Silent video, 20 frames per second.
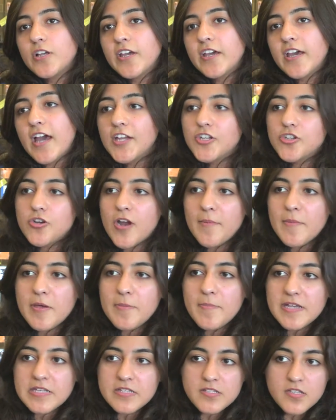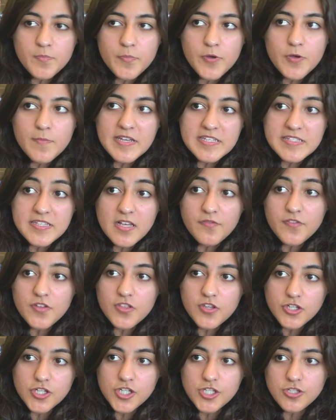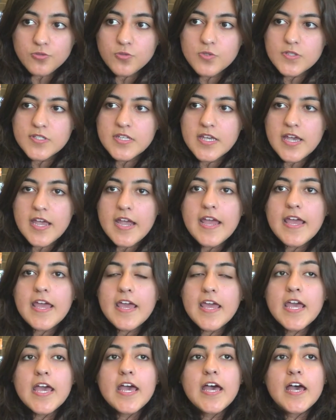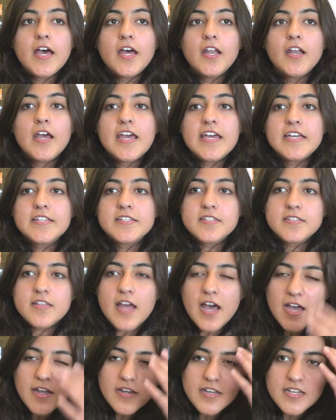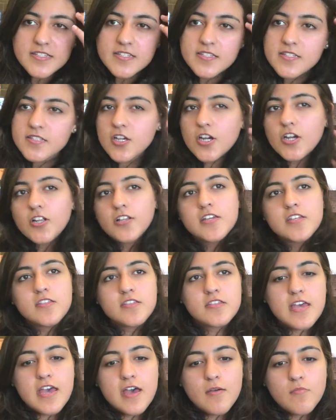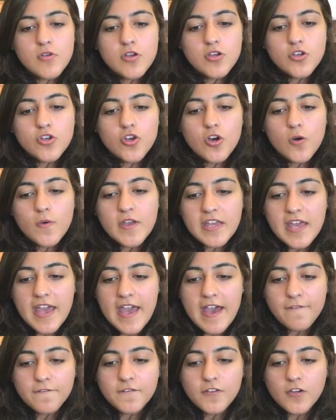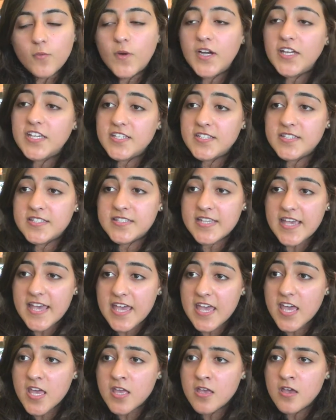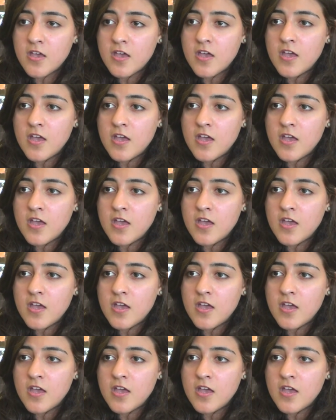like, I try my best to put myself in their shoes, and it's not necessarily them going after what he's saying.